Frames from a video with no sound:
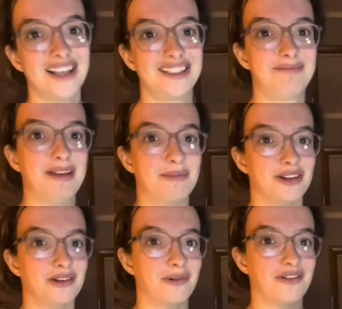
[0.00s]
people
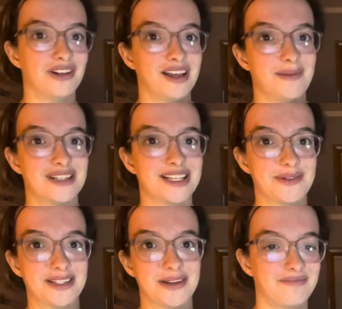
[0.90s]
who are really obsessed
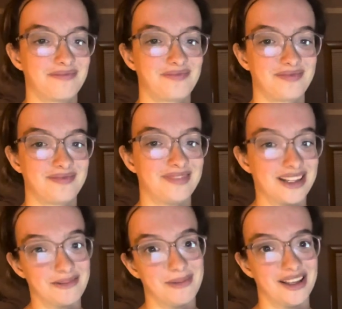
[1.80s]
with soda. This
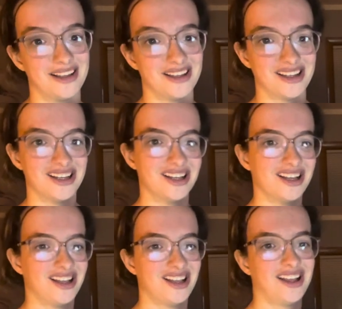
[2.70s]
would be
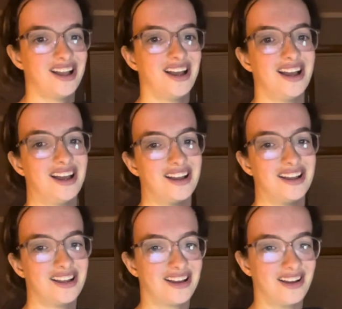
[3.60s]
uh,
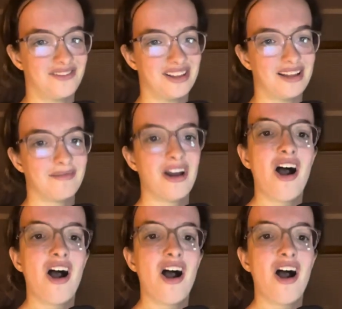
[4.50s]
good for them.